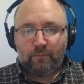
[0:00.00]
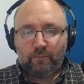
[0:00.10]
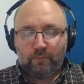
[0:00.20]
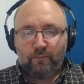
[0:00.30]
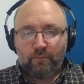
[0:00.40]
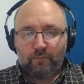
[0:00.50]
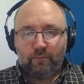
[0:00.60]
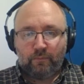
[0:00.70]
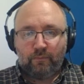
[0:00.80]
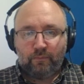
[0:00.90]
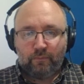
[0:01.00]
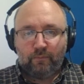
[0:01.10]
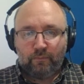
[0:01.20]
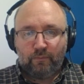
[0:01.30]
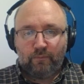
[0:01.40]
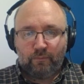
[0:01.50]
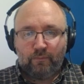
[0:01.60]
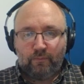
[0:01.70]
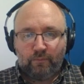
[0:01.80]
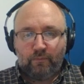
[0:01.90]

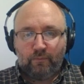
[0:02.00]
[no speech]